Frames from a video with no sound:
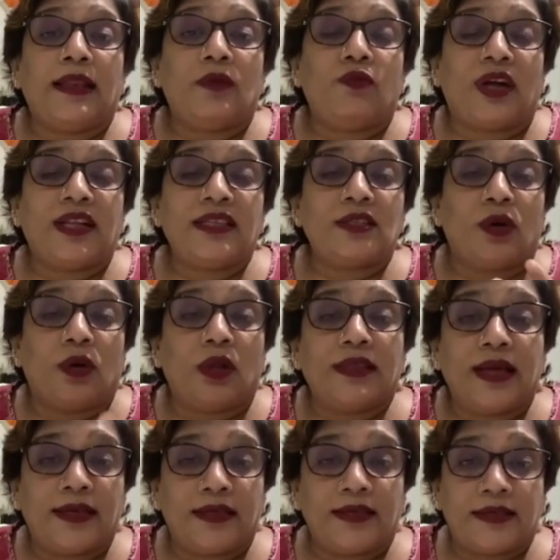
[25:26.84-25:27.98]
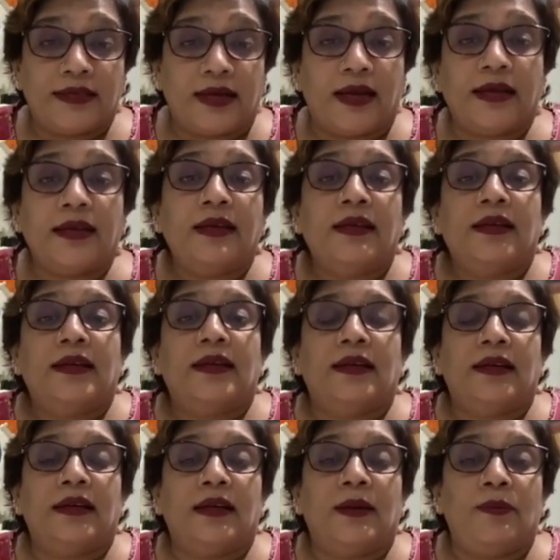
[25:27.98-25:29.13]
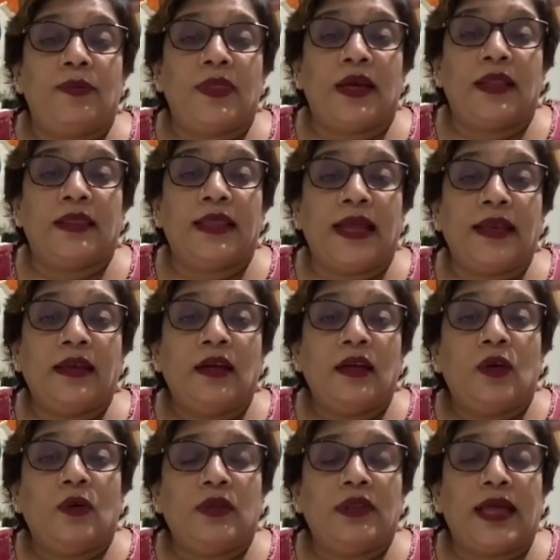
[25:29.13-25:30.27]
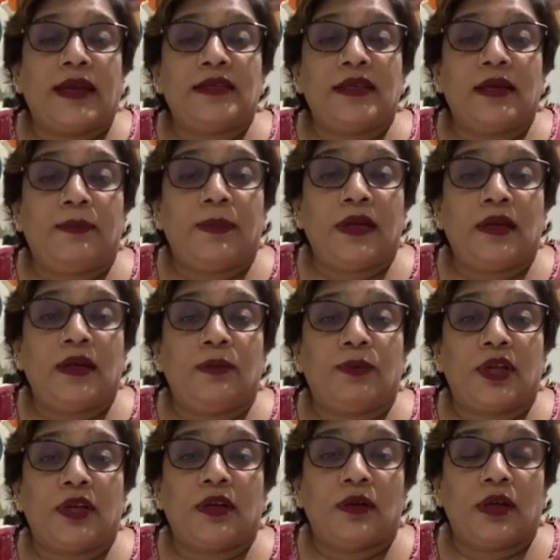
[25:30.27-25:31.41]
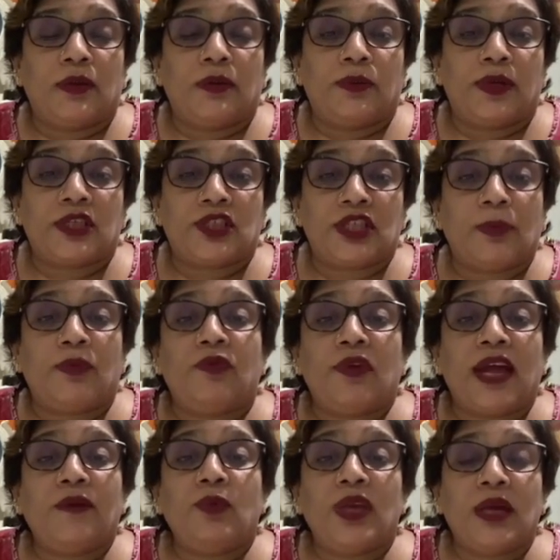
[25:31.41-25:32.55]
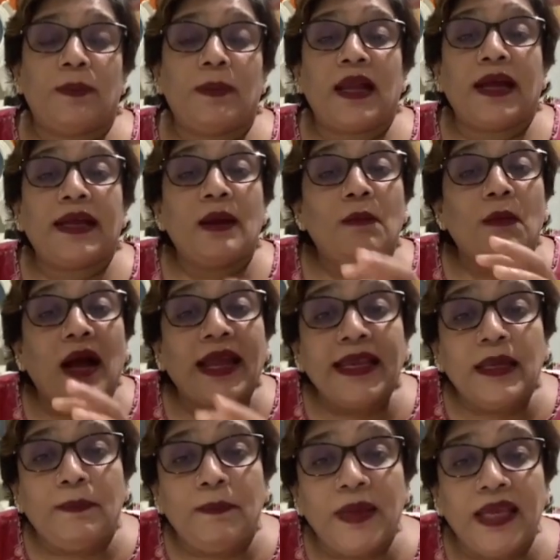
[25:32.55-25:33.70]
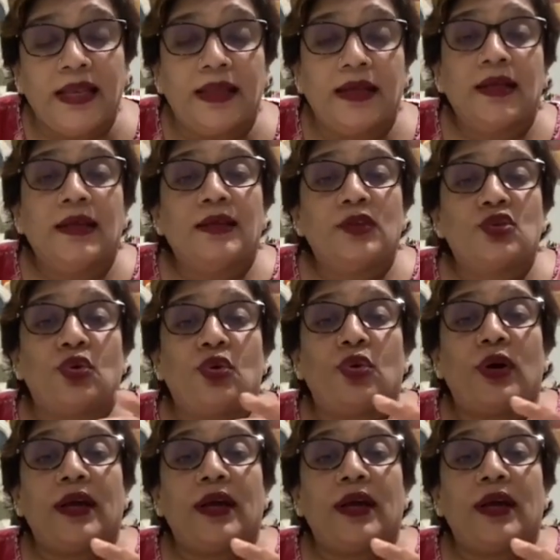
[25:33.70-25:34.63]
once all that is done, then there is a step where we apply a mild peel. So